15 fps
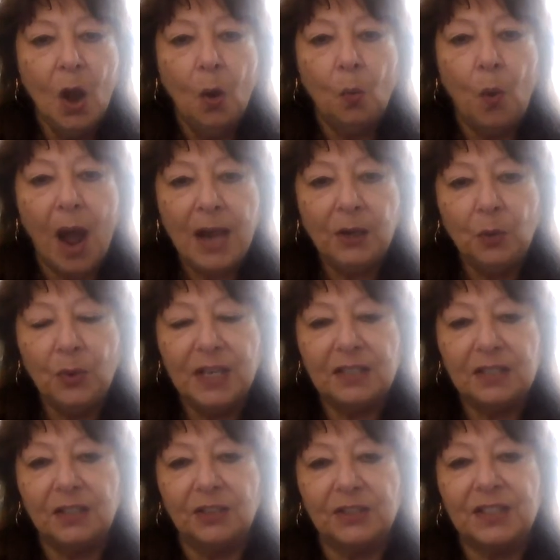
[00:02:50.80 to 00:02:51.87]
Why do we
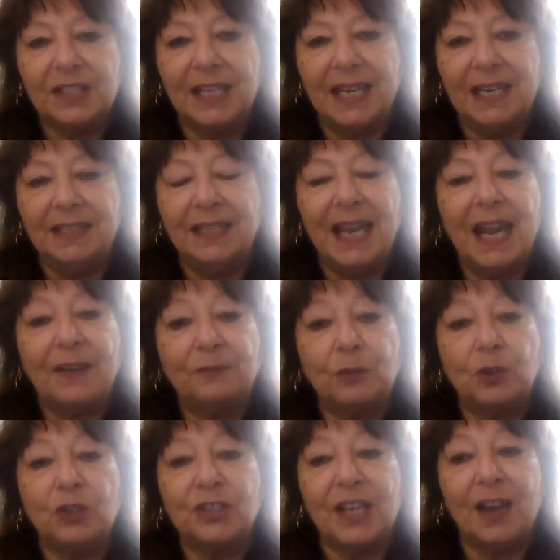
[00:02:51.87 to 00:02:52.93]
still sin
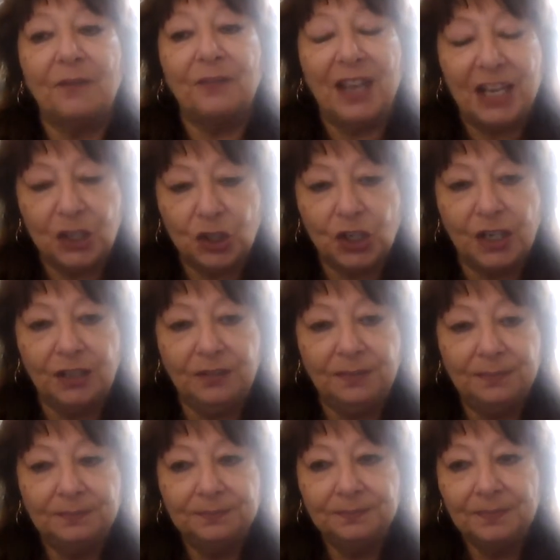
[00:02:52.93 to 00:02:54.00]
after
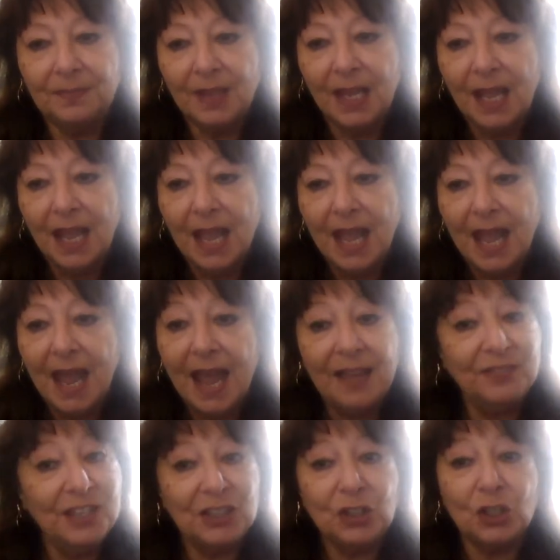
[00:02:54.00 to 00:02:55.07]
salvation?
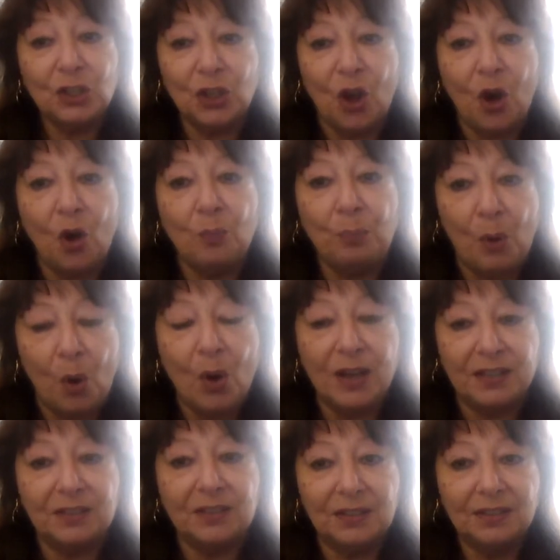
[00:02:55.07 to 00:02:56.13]
And this is the whole
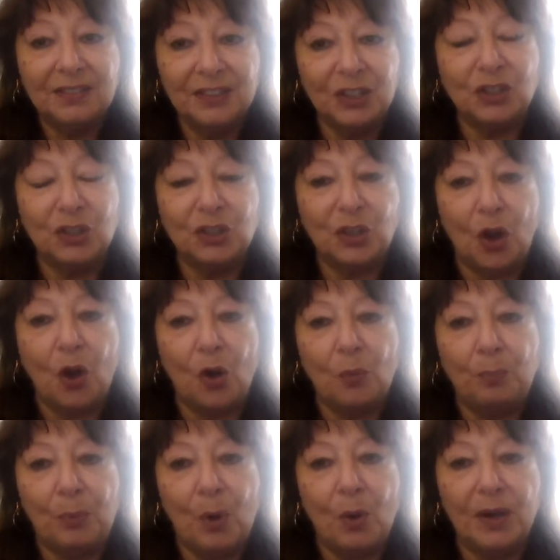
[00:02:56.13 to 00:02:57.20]
point. This is the
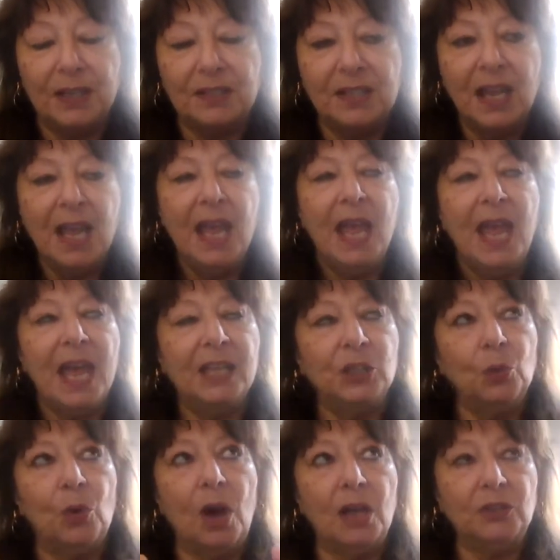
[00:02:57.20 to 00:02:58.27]
whole point.
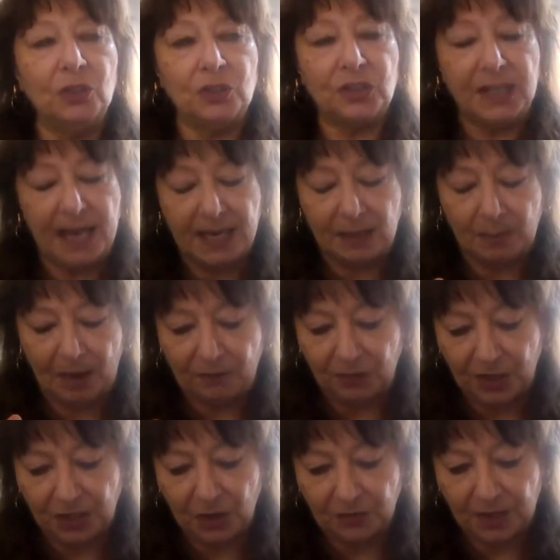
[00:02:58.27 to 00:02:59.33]
And you will understand in my
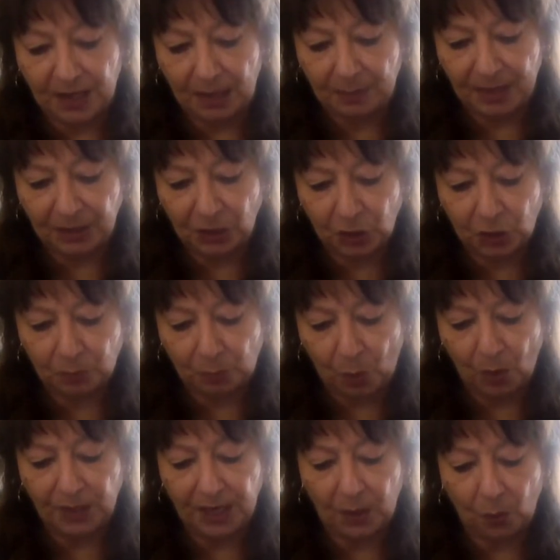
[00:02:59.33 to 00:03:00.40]
video that I made this
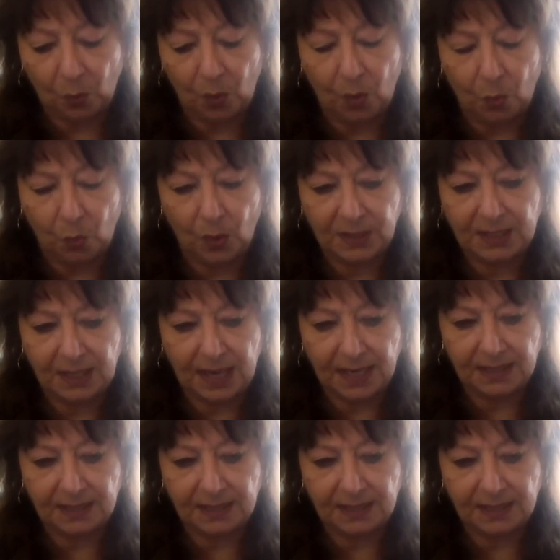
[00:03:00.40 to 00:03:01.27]
morning, what did I